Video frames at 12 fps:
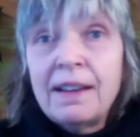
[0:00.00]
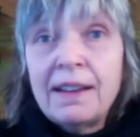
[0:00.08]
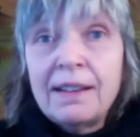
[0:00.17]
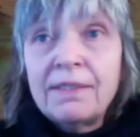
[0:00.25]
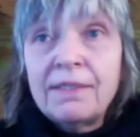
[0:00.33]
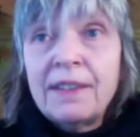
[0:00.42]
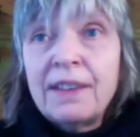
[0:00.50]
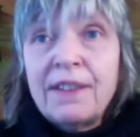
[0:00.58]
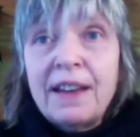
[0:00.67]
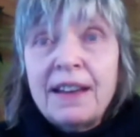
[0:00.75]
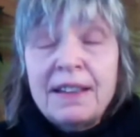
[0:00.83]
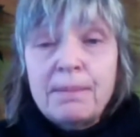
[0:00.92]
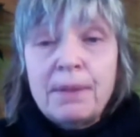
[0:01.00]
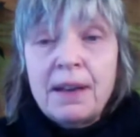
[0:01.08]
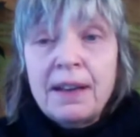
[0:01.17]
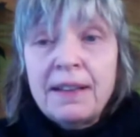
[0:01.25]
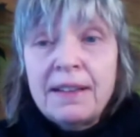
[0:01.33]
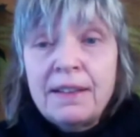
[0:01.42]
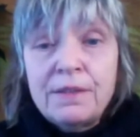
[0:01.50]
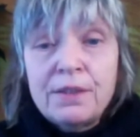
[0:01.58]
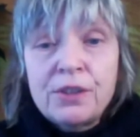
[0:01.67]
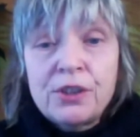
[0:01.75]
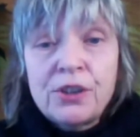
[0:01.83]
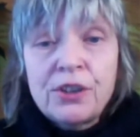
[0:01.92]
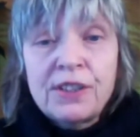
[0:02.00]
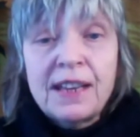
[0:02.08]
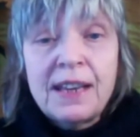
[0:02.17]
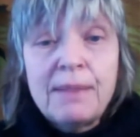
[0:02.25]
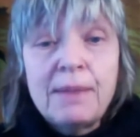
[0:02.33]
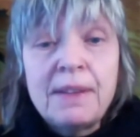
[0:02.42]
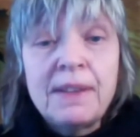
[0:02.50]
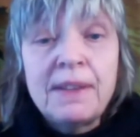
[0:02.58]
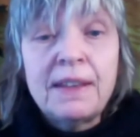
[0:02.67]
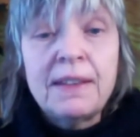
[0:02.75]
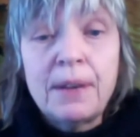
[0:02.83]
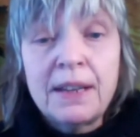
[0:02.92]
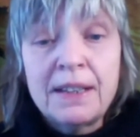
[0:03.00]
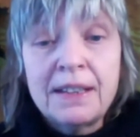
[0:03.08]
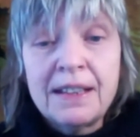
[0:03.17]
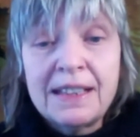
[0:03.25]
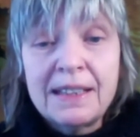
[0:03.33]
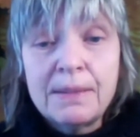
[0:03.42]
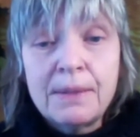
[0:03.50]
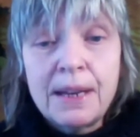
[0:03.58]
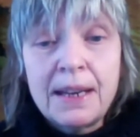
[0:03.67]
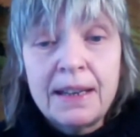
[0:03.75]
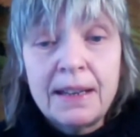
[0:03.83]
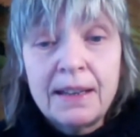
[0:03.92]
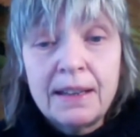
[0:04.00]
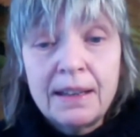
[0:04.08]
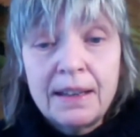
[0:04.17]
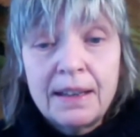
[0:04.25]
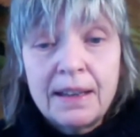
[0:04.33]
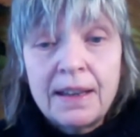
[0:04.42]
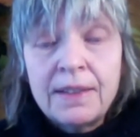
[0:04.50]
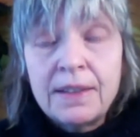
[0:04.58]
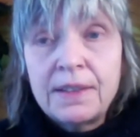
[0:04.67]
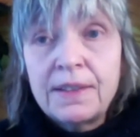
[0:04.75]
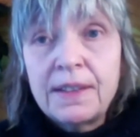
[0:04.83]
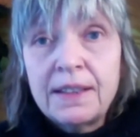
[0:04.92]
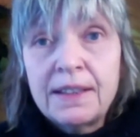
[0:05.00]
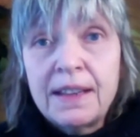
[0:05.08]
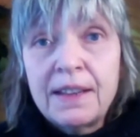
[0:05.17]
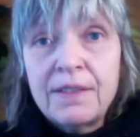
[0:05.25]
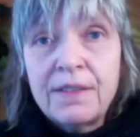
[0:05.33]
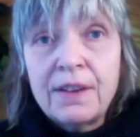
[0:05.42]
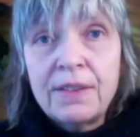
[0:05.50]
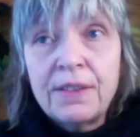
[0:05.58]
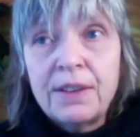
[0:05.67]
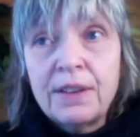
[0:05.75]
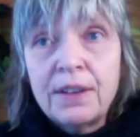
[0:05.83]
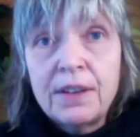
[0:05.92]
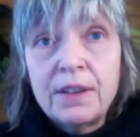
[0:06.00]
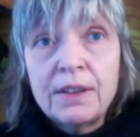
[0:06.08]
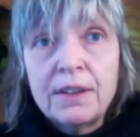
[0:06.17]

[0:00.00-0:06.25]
they find a partner for a short time and then the partner runs away. And they think they have found the